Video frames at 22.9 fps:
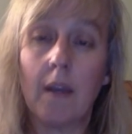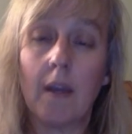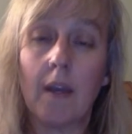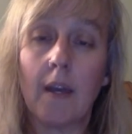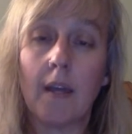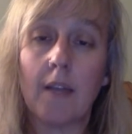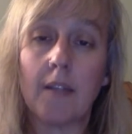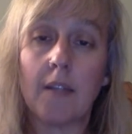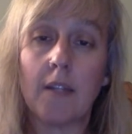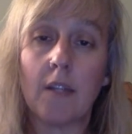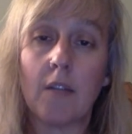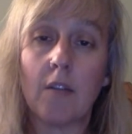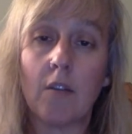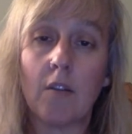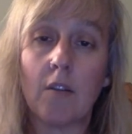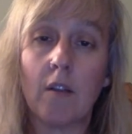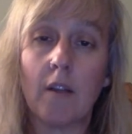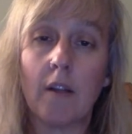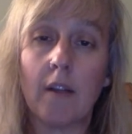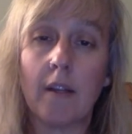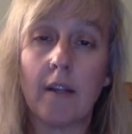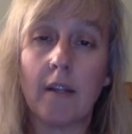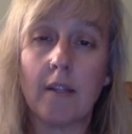As another
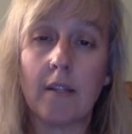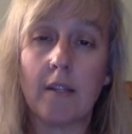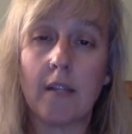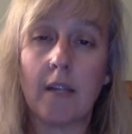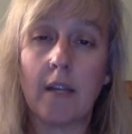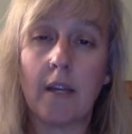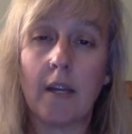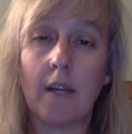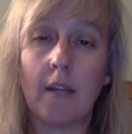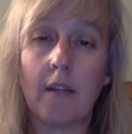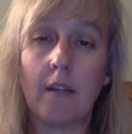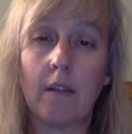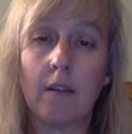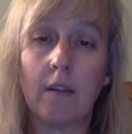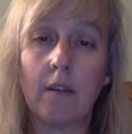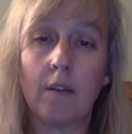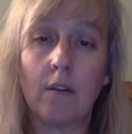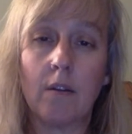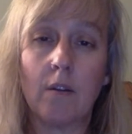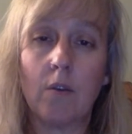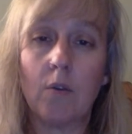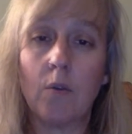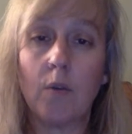client said,
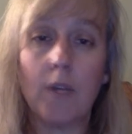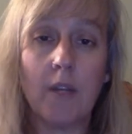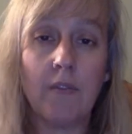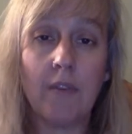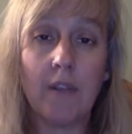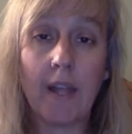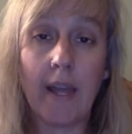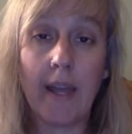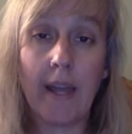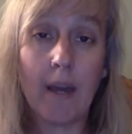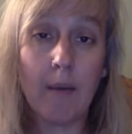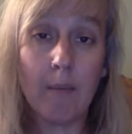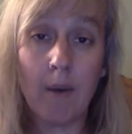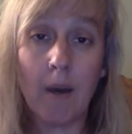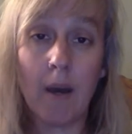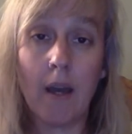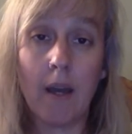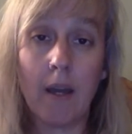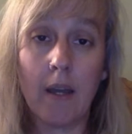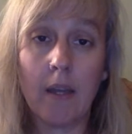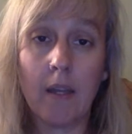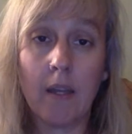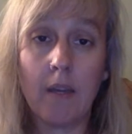Who even am
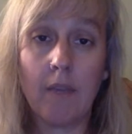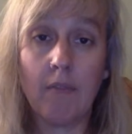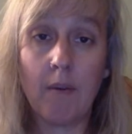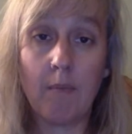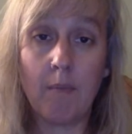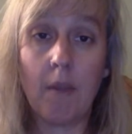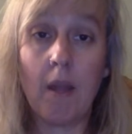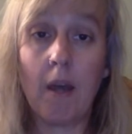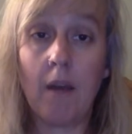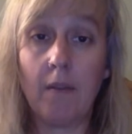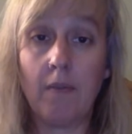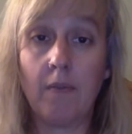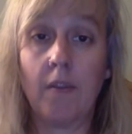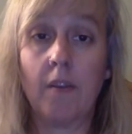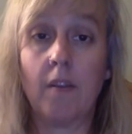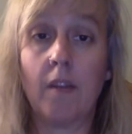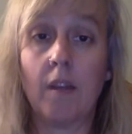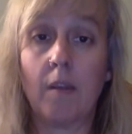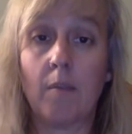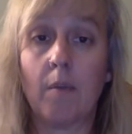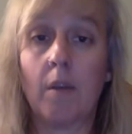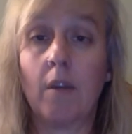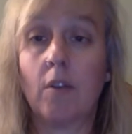I if I'm not
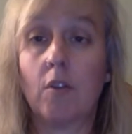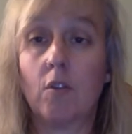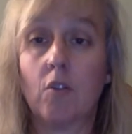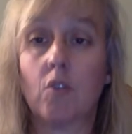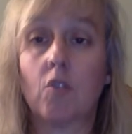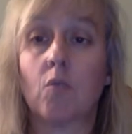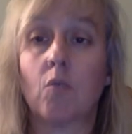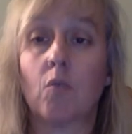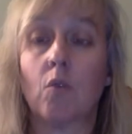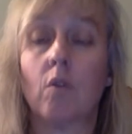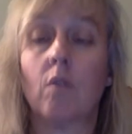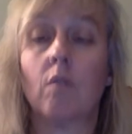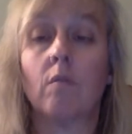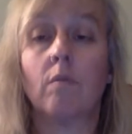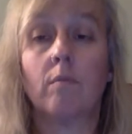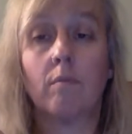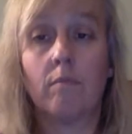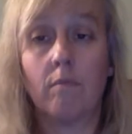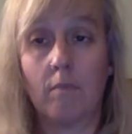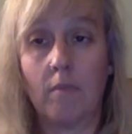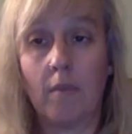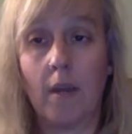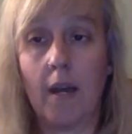feeling my usual
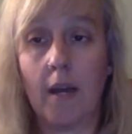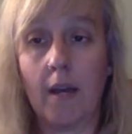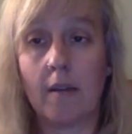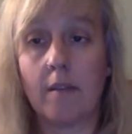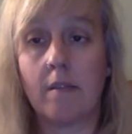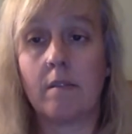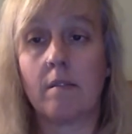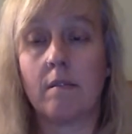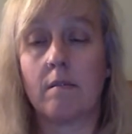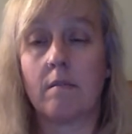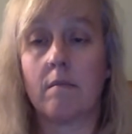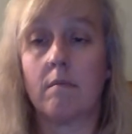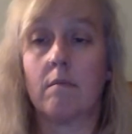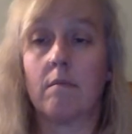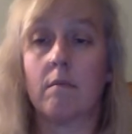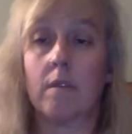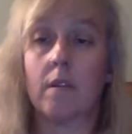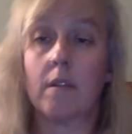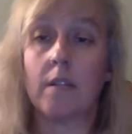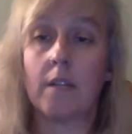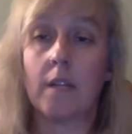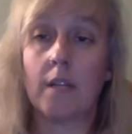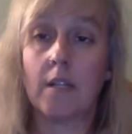X
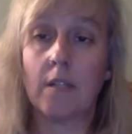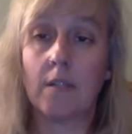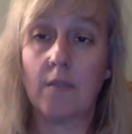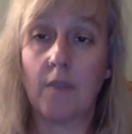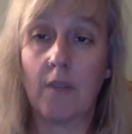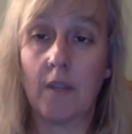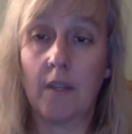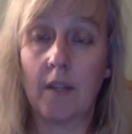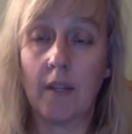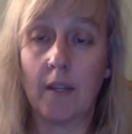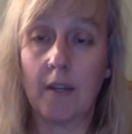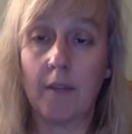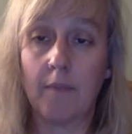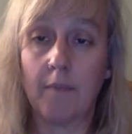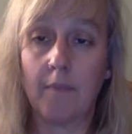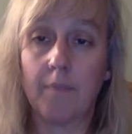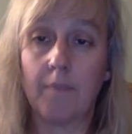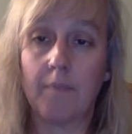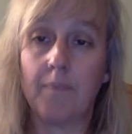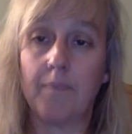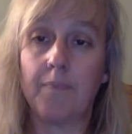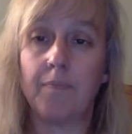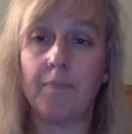intense feeling?
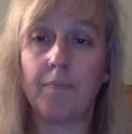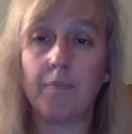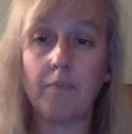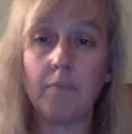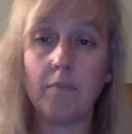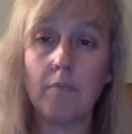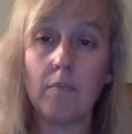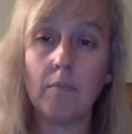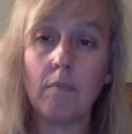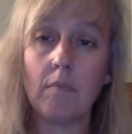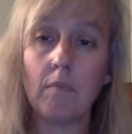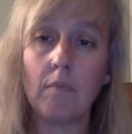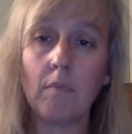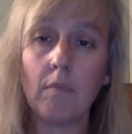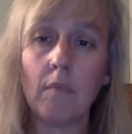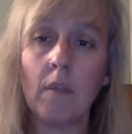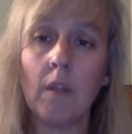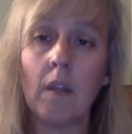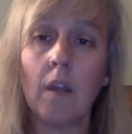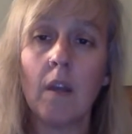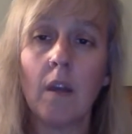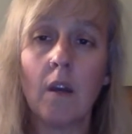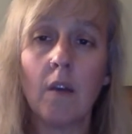
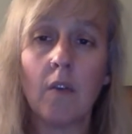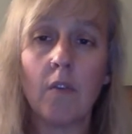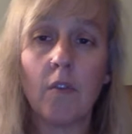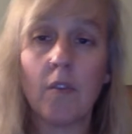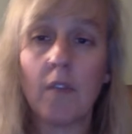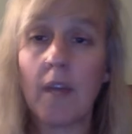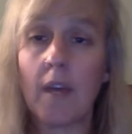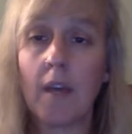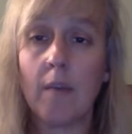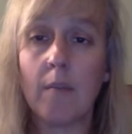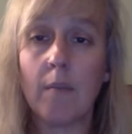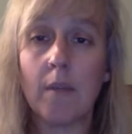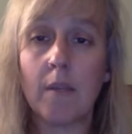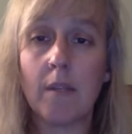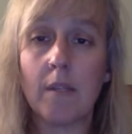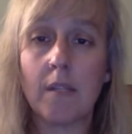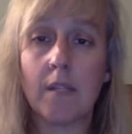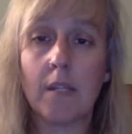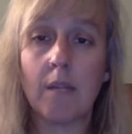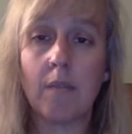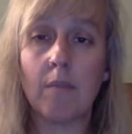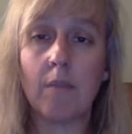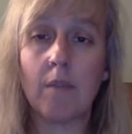For them, it
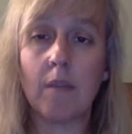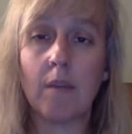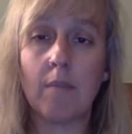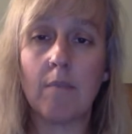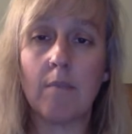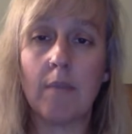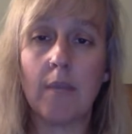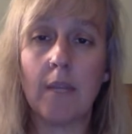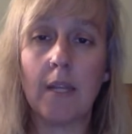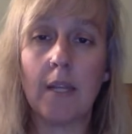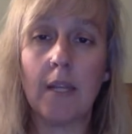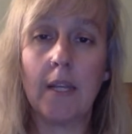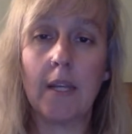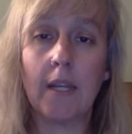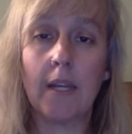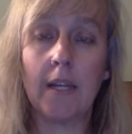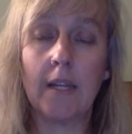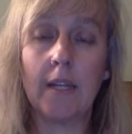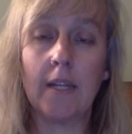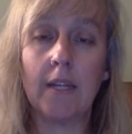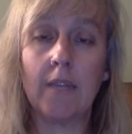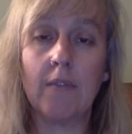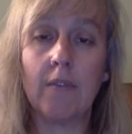seemed that meaning
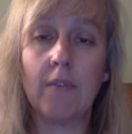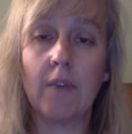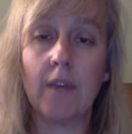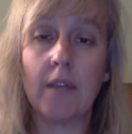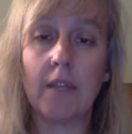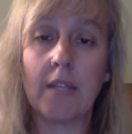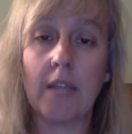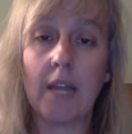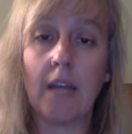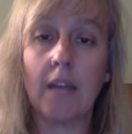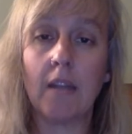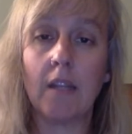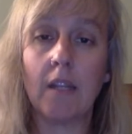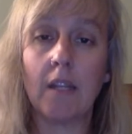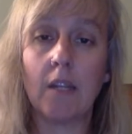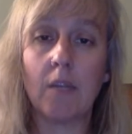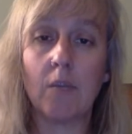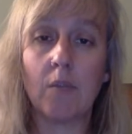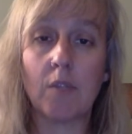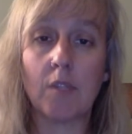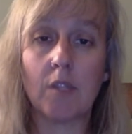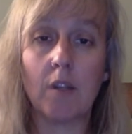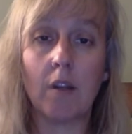and even vitality
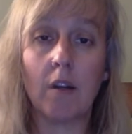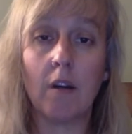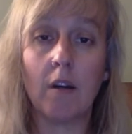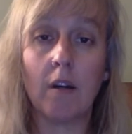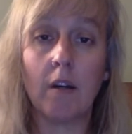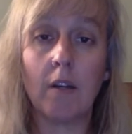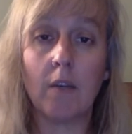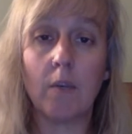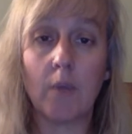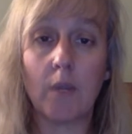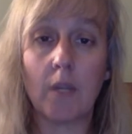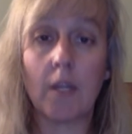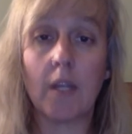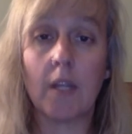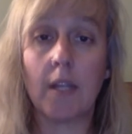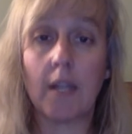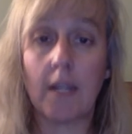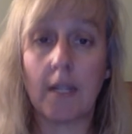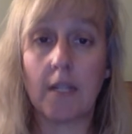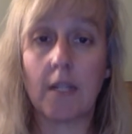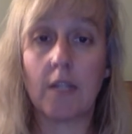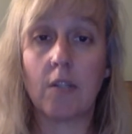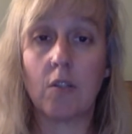was gone when
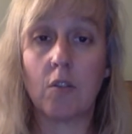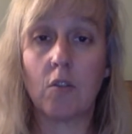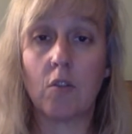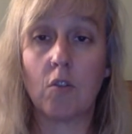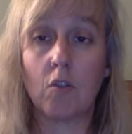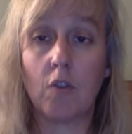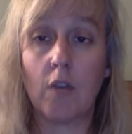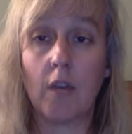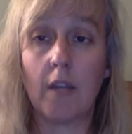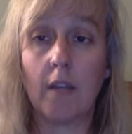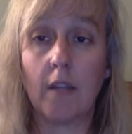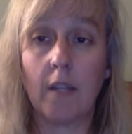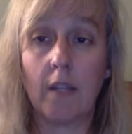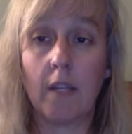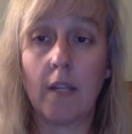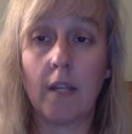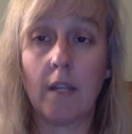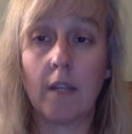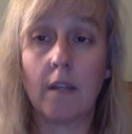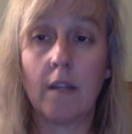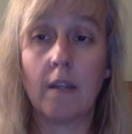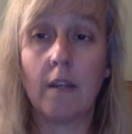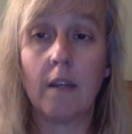connecting to
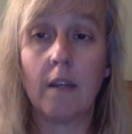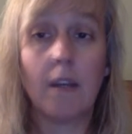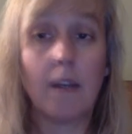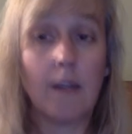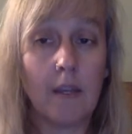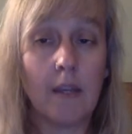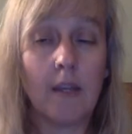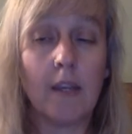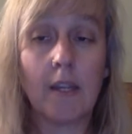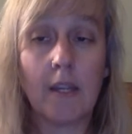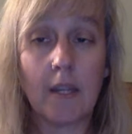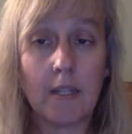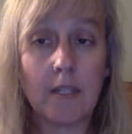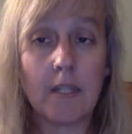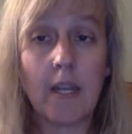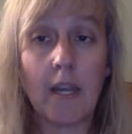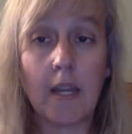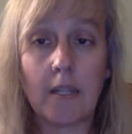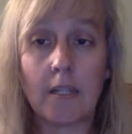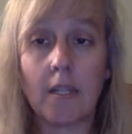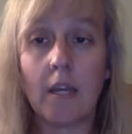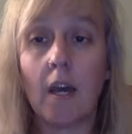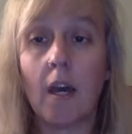neutrality. It can
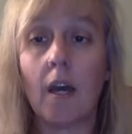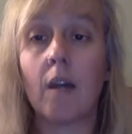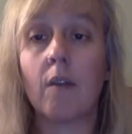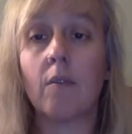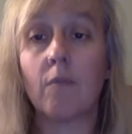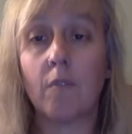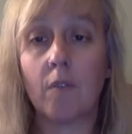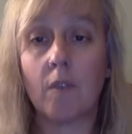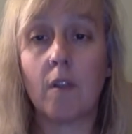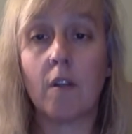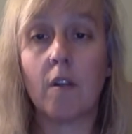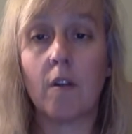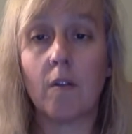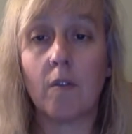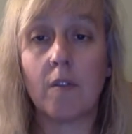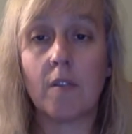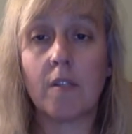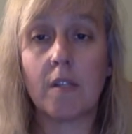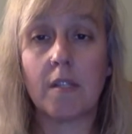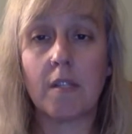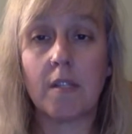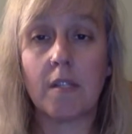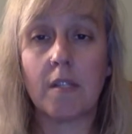take time for the
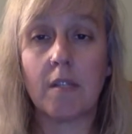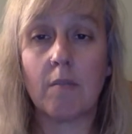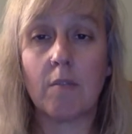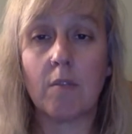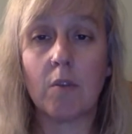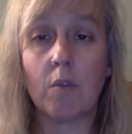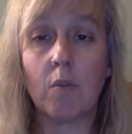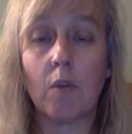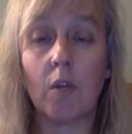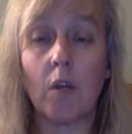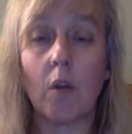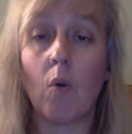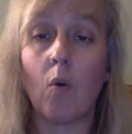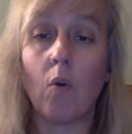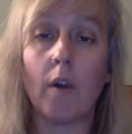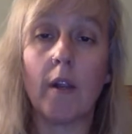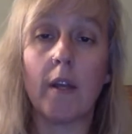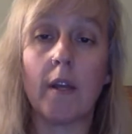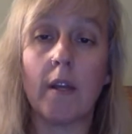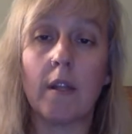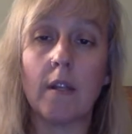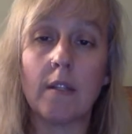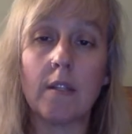nervous system to
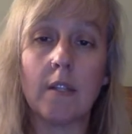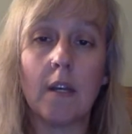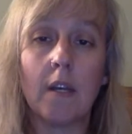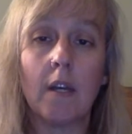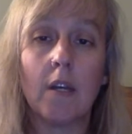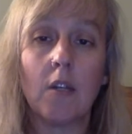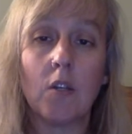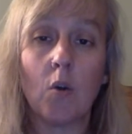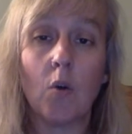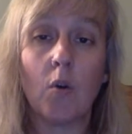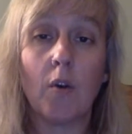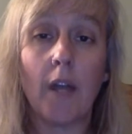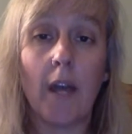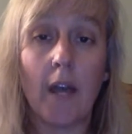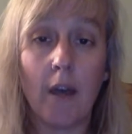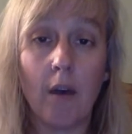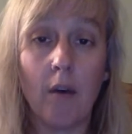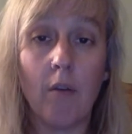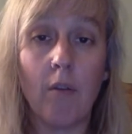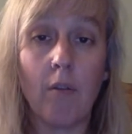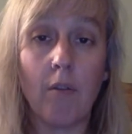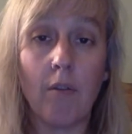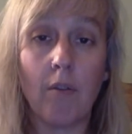reorient toward
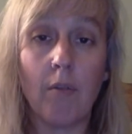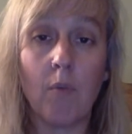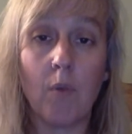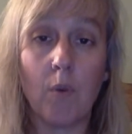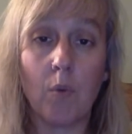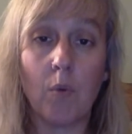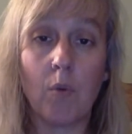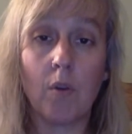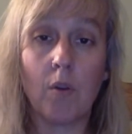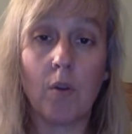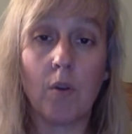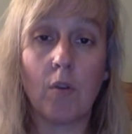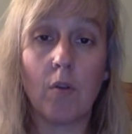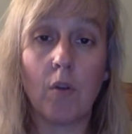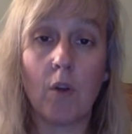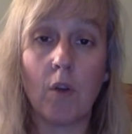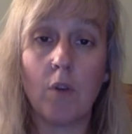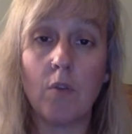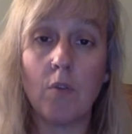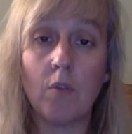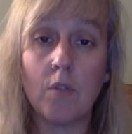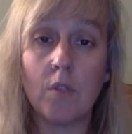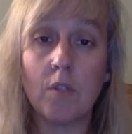health when we're
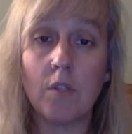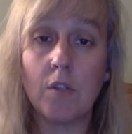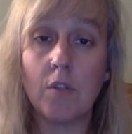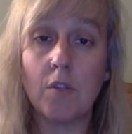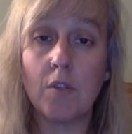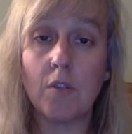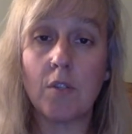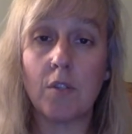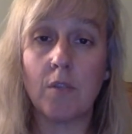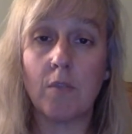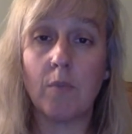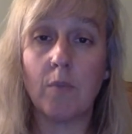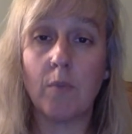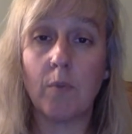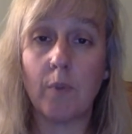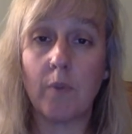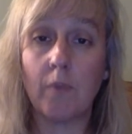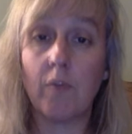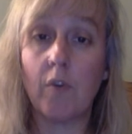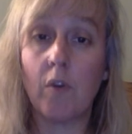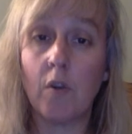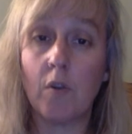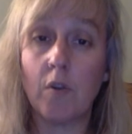grown used when
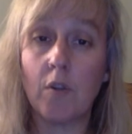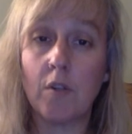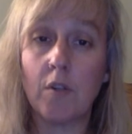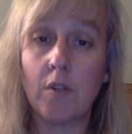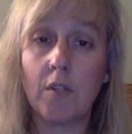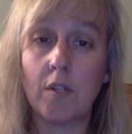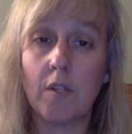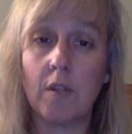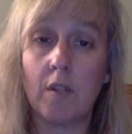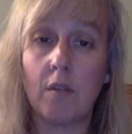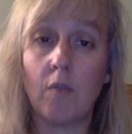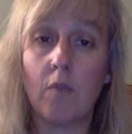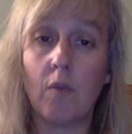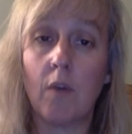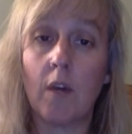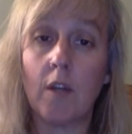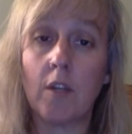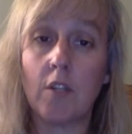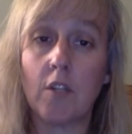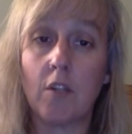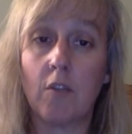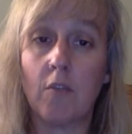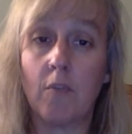we've grown used to the
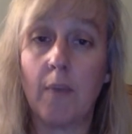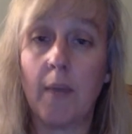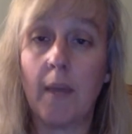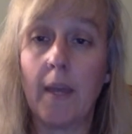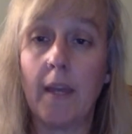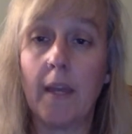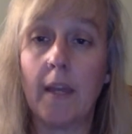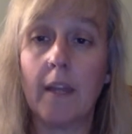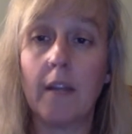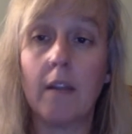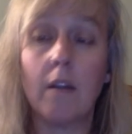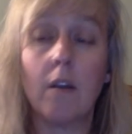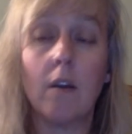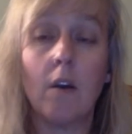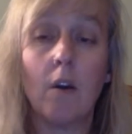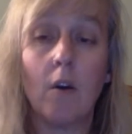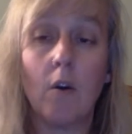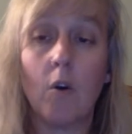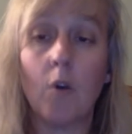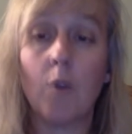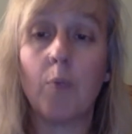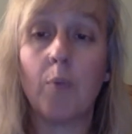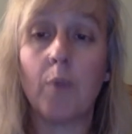rush of pain
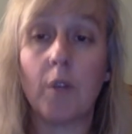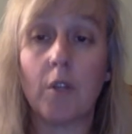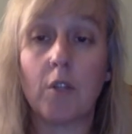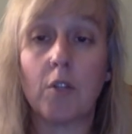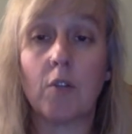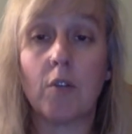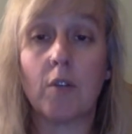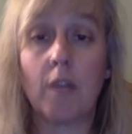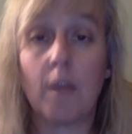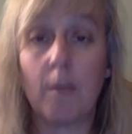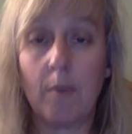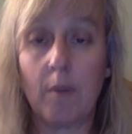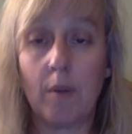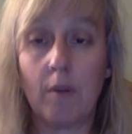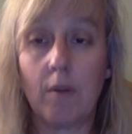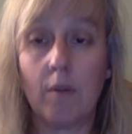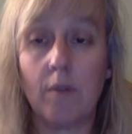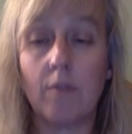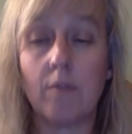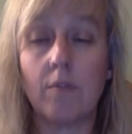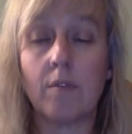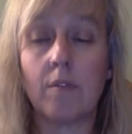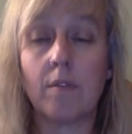or pleasure
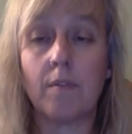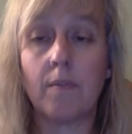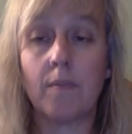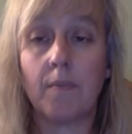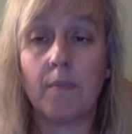chemicals.